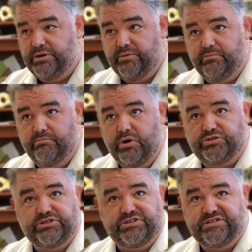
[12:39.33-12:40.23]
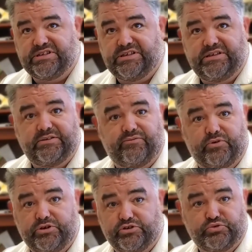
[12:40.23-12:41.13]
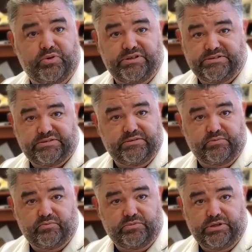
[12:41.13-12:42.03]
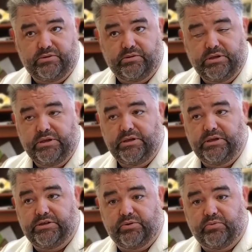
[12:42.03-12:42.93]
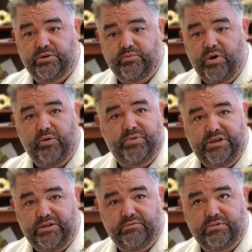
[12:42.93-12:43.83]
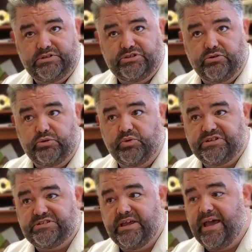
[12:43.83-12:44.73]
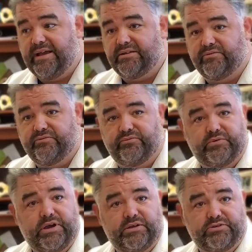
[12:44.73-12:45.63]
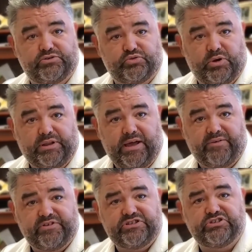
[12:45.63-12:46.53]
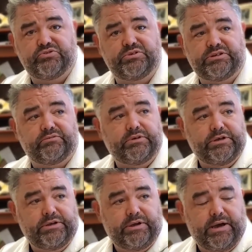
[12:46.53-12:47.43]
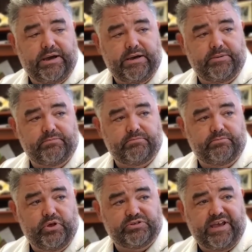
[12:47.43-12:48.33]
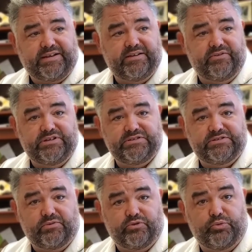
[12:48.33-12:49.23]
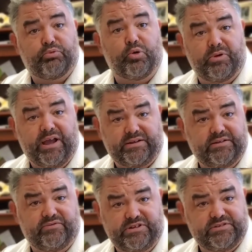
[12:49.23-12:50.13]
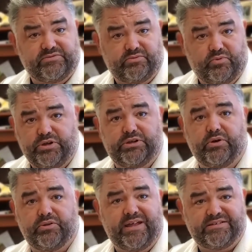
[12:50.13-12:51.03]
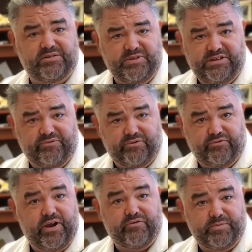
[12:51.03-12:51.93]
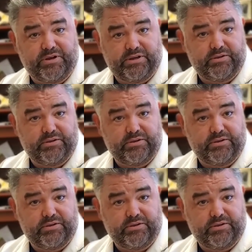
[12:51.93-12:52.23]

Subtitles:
motion is the key for your joints and your well-being. And so you want to stay active to enjoy life. It's just doing those activities or the appropriate activities, and that's going to be different for everybody.